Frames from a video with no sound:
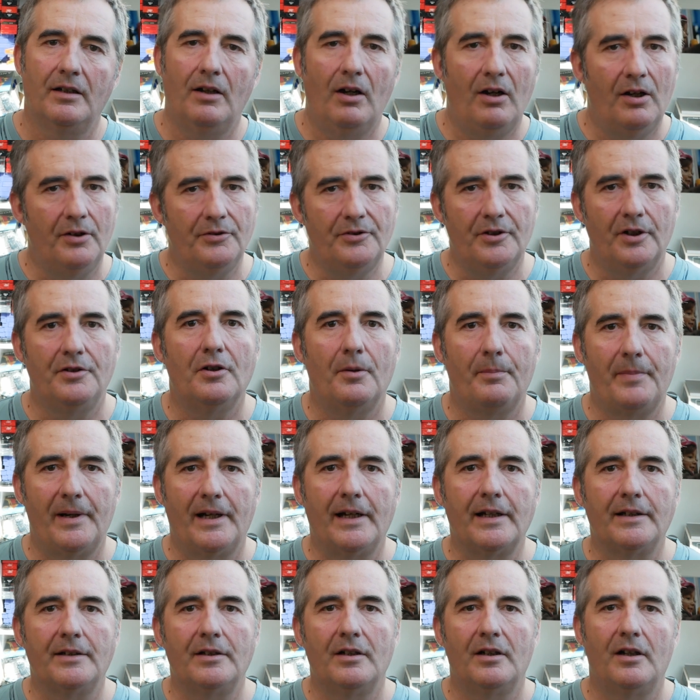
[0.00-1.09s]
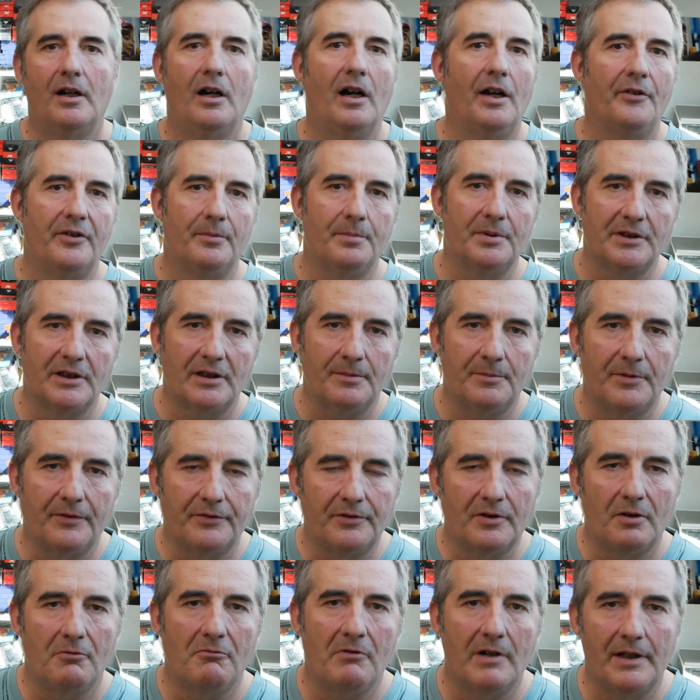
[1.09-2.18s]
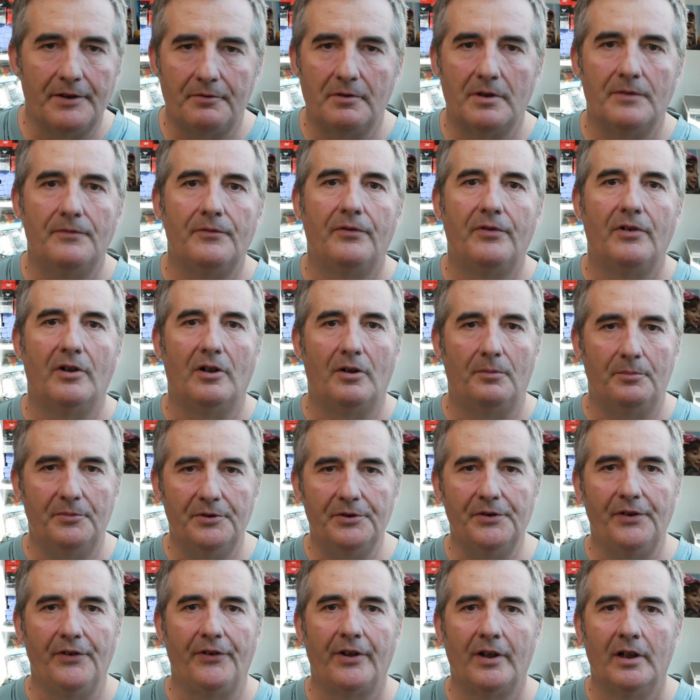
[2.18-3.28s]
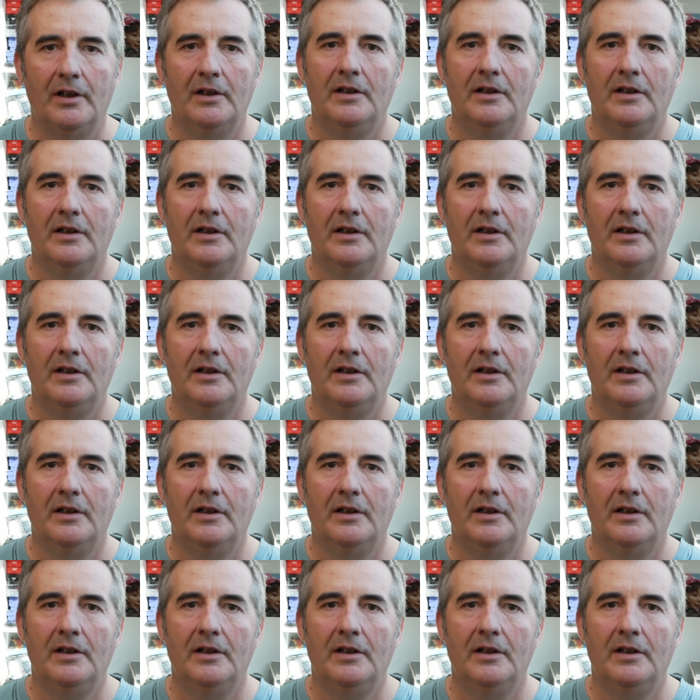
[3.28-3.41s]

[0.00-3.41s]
under your bed, or at the bottom of your wardrobe for months,